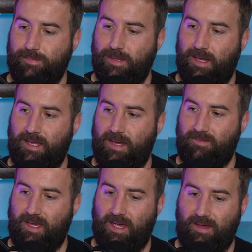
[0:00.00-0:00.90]
I'd have
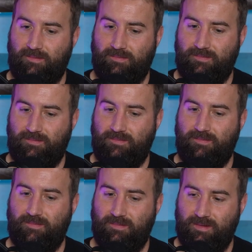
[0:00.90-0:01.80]
to have
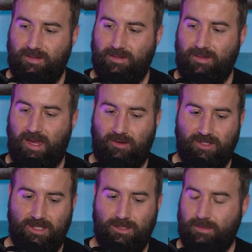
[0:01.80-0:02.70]

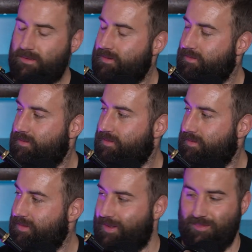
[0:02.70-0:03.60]
guarantees
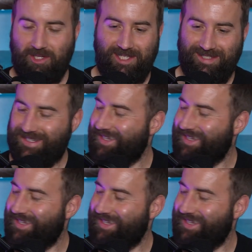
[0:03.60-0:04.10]
in place.